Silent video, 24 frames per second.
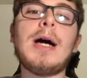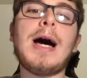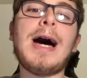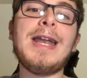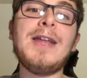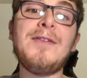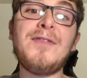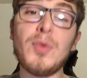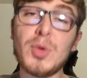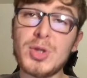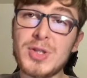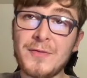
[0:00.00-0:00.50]

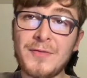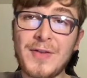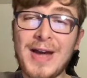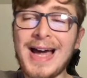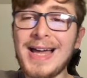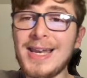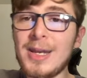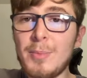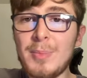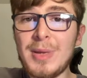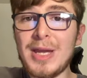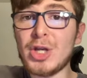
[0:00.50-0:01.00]
And if it wasn't for
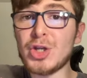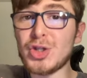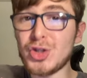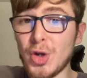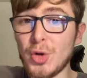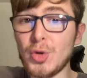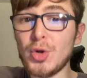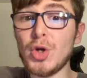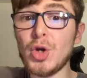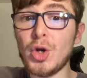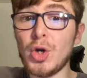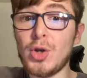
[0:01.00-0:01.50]
Haaland being
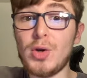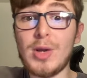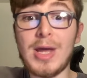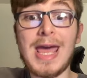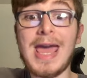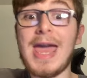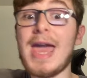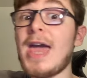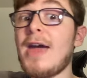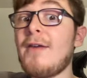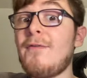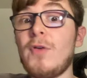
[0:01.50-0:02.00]
so good,
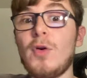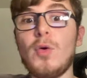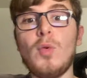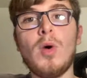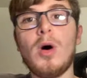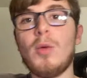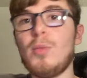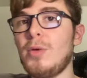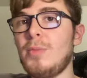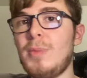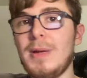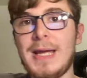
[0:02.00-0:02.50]

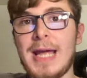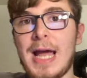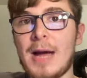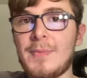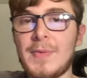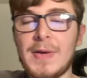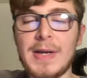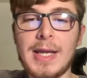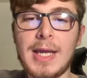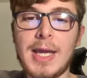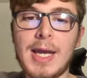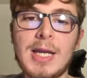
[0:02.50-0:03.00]
everyone would be
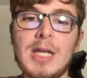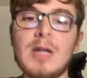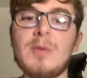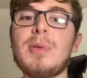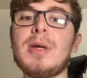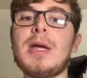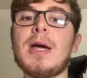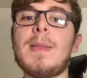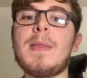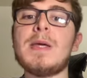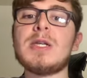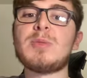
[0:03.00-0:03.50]
captaining
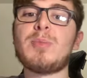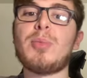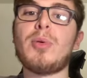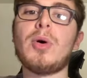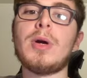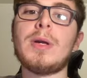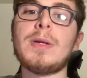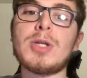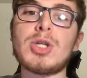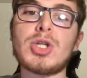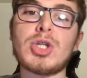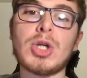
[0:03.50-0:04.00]
KDB at this point.